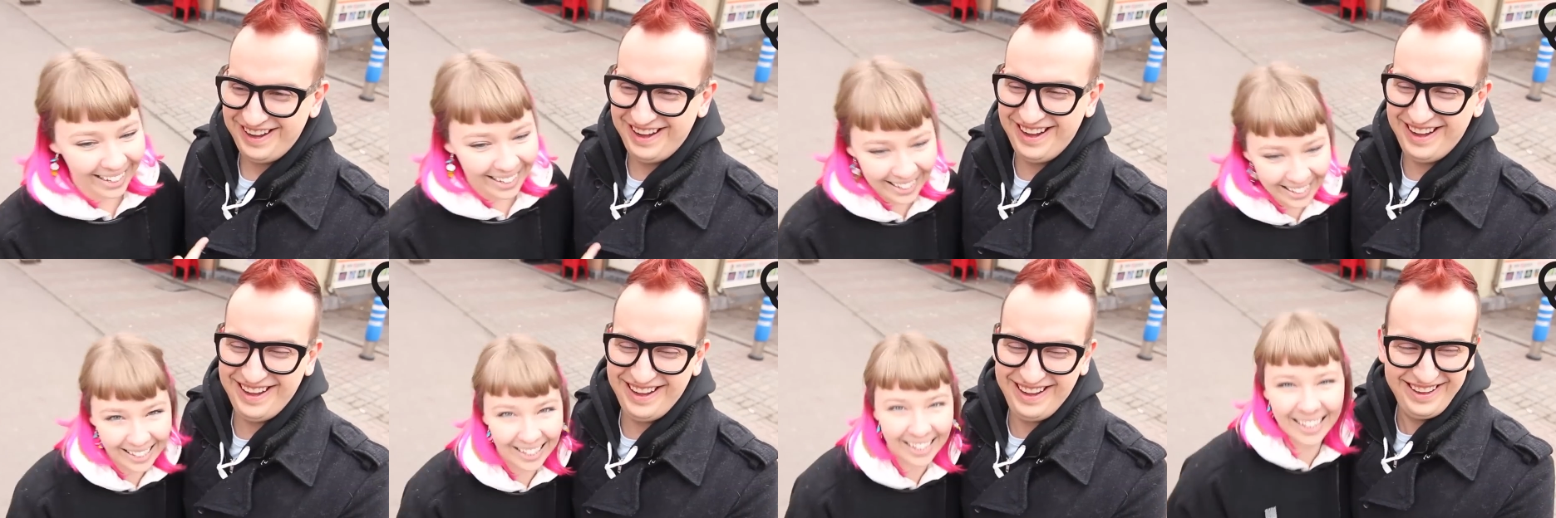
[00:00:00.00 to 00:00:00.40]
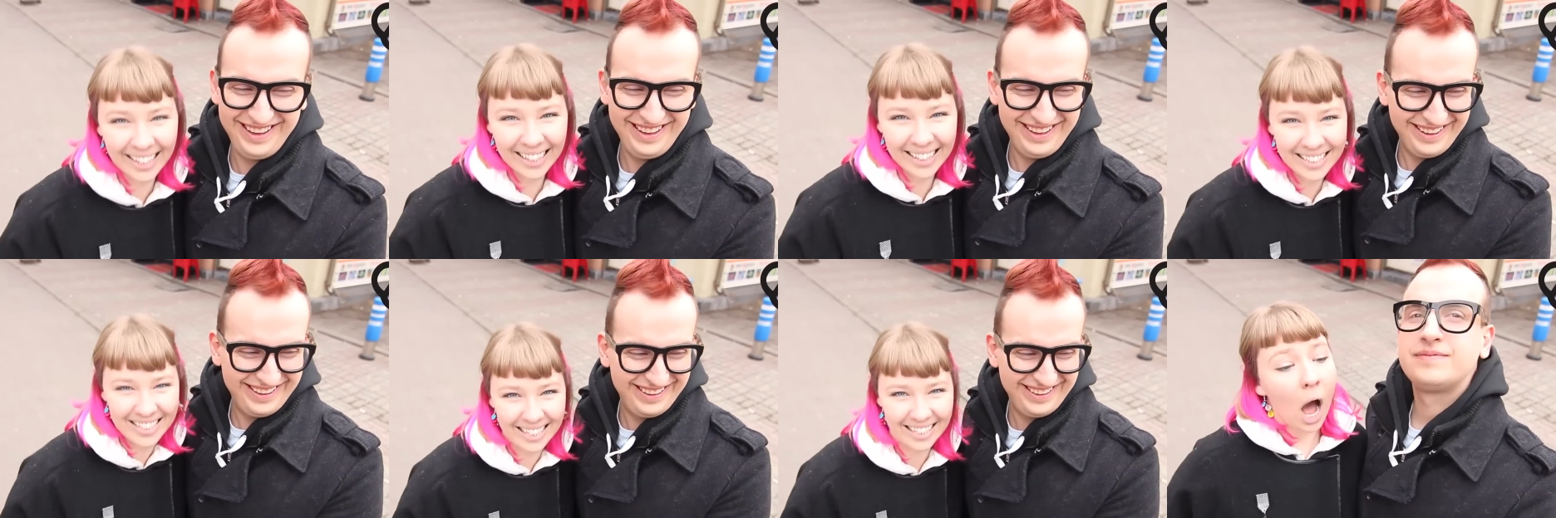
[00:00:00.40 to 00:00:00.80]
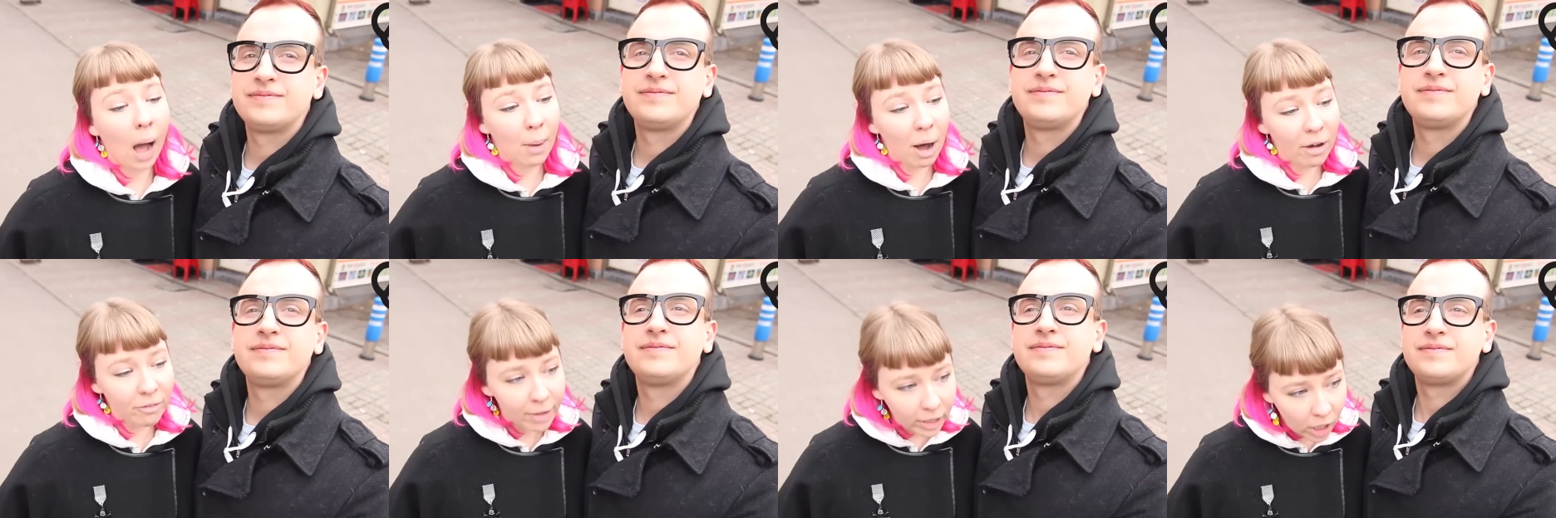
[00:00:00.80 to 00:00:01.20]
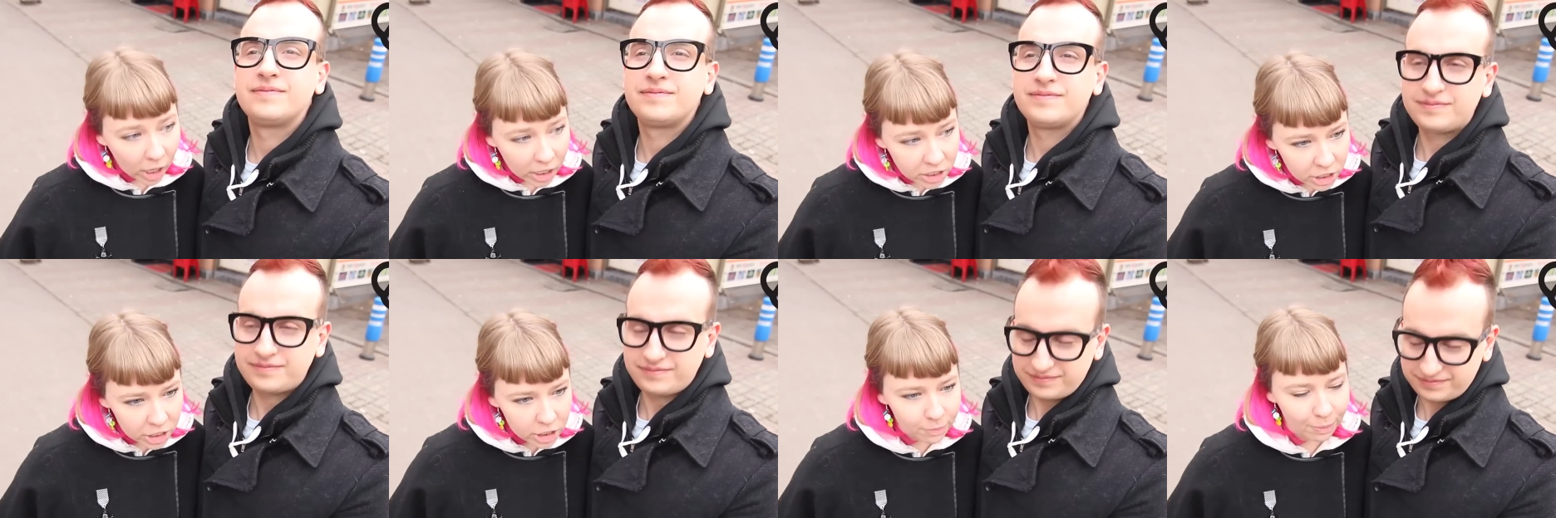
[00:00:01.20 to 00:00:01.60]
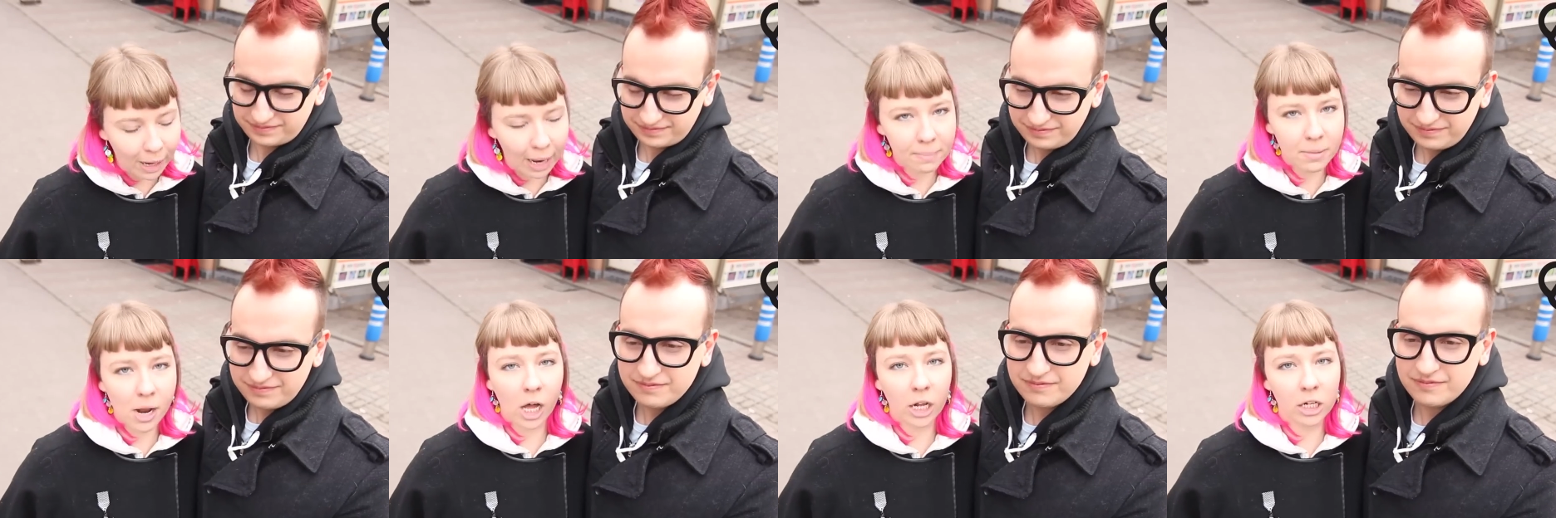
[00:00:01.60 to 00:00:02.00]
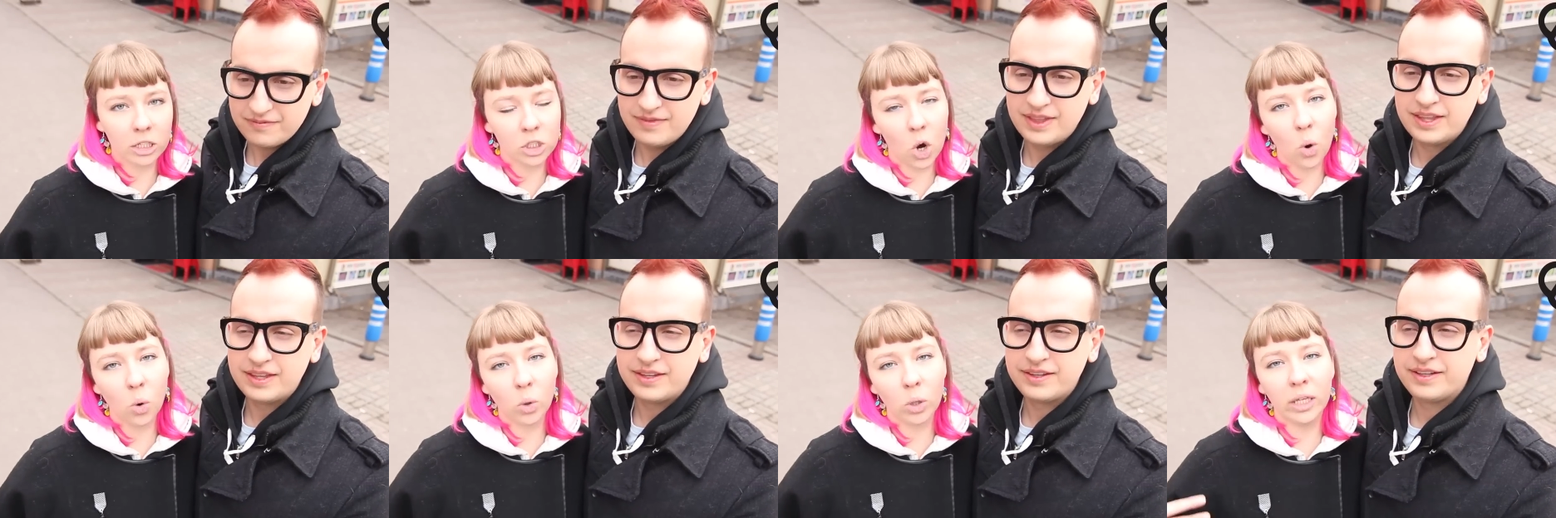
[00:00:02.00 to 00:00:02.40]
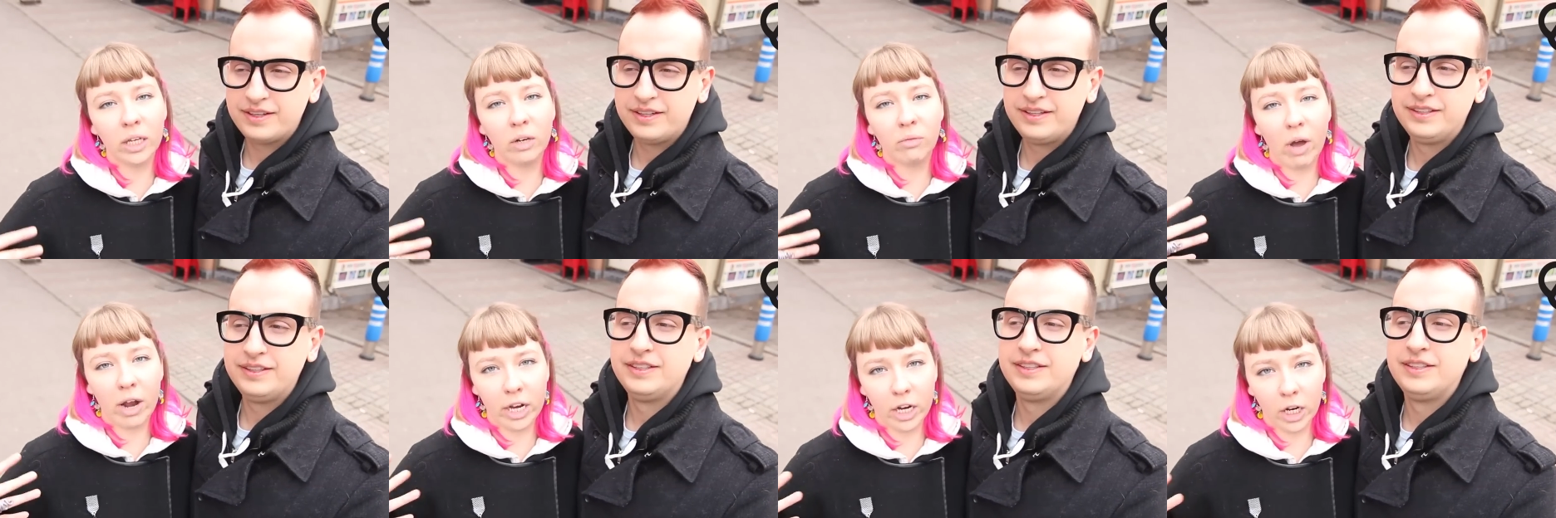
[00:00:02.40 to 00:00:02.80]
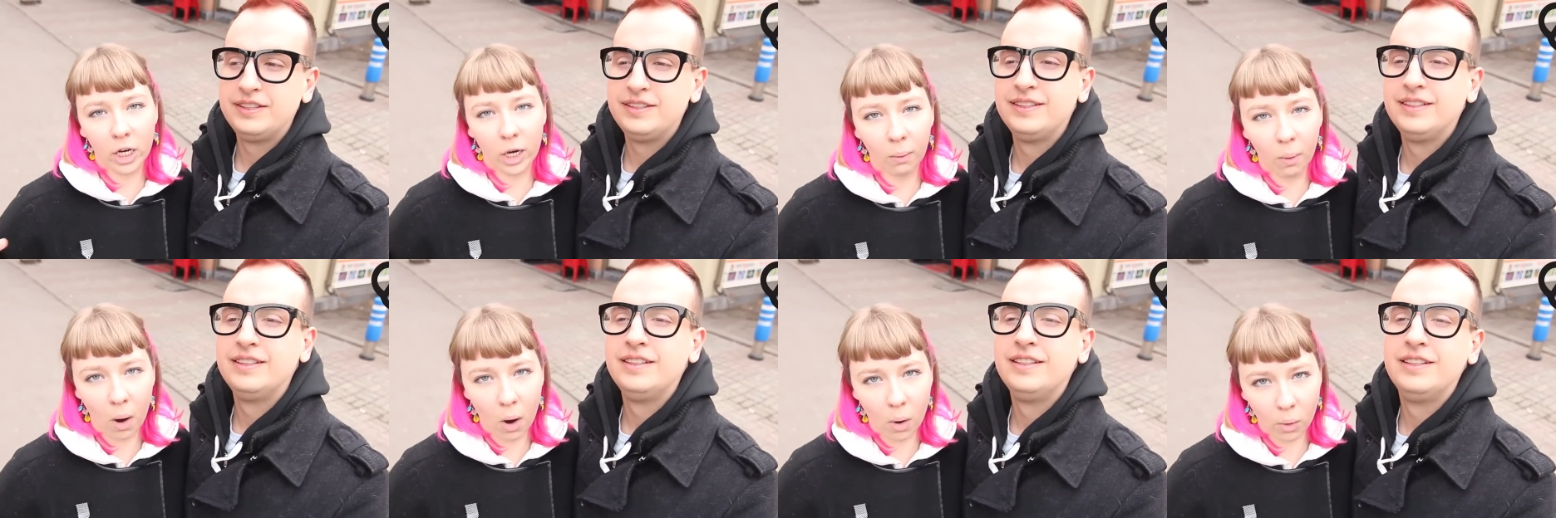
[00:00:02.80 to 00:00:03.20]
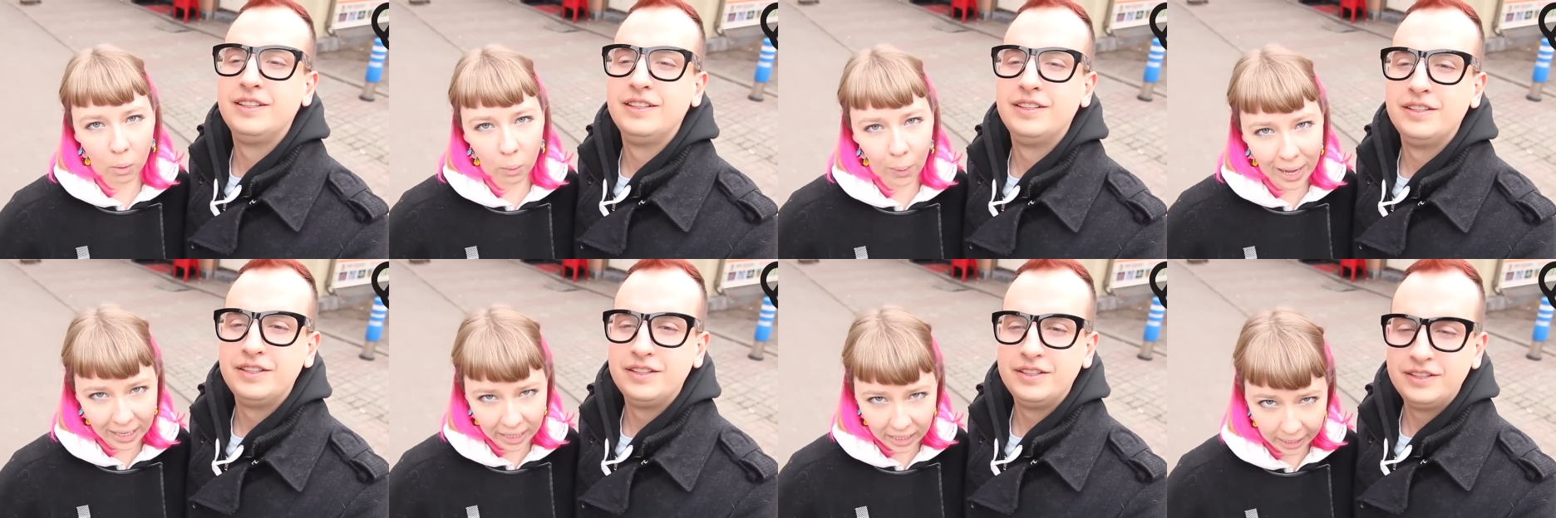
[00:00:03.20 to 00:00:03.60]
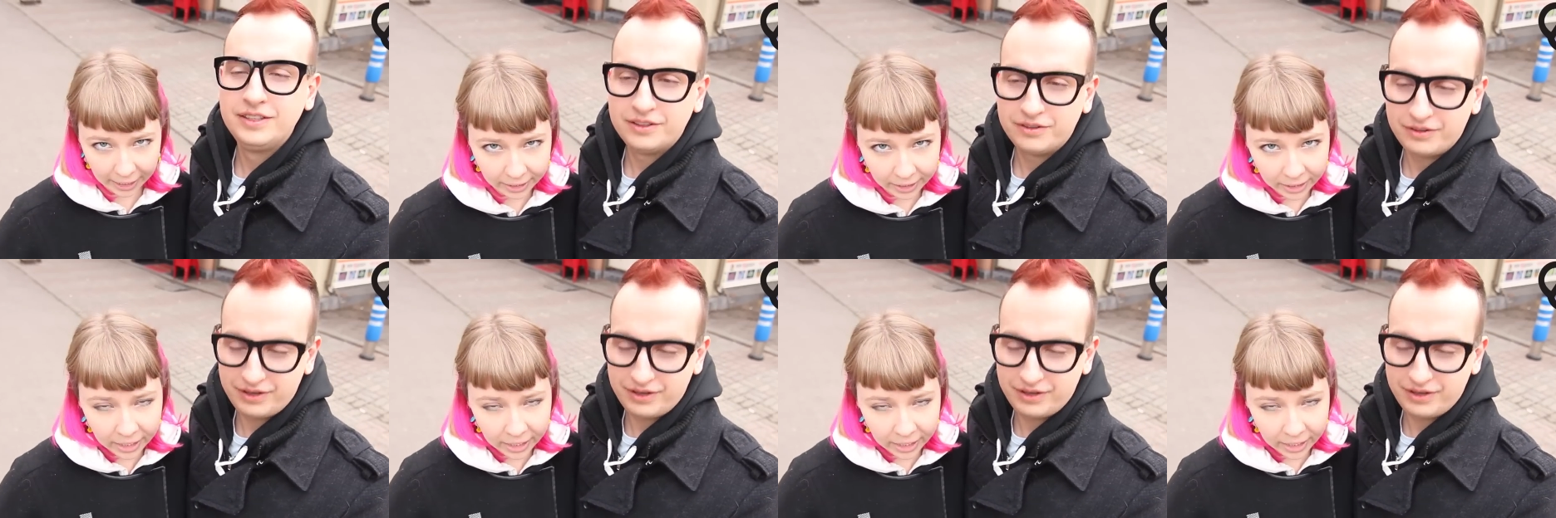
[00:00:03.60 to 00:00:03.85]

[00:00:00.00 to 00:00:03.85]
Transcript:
Speaker 1: I'm off my crutches, but I'm not totally ready to go out wanking.